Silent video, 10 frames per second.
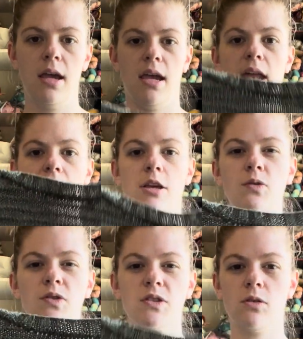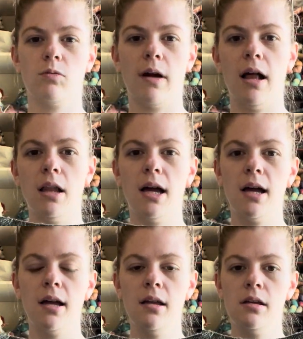And I use
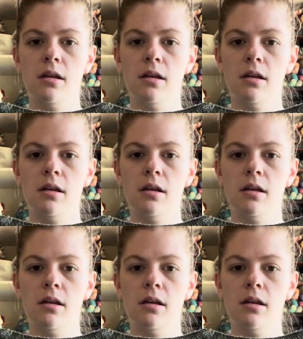Sorella,